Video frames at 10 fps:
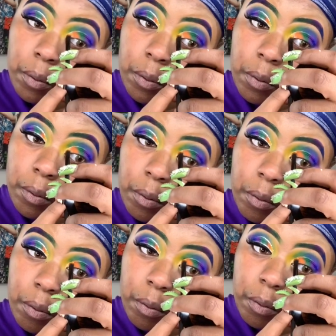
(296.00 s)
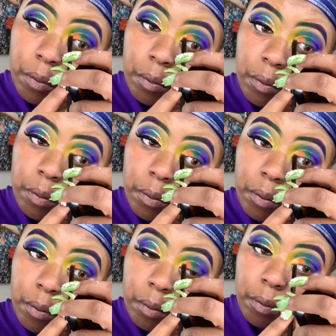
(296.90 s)
So pack that on.
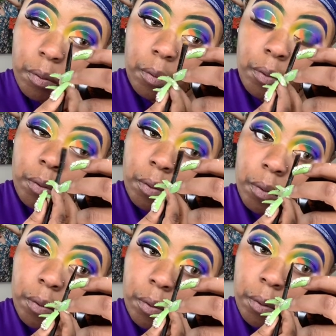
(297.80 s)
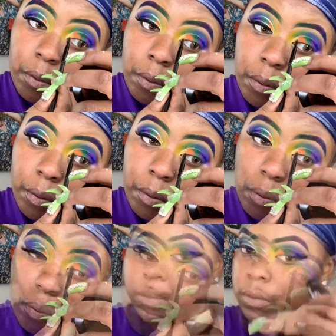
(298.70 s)
We're going to end that corner with some
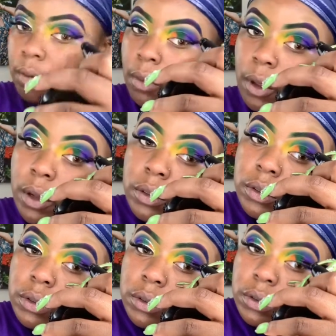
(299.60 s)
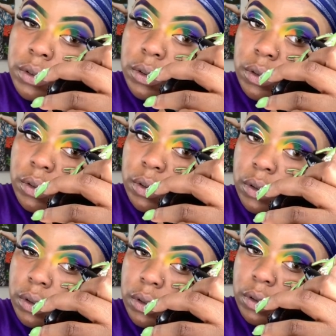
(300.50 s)
nice yellow. That same
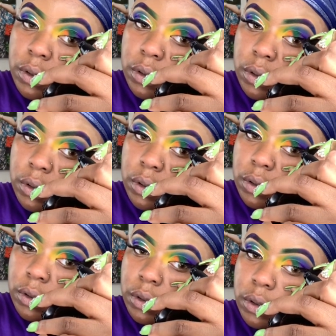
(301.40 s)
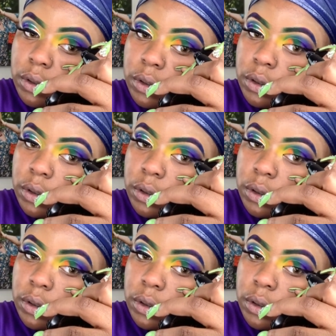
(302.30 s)
yellow we used earlier.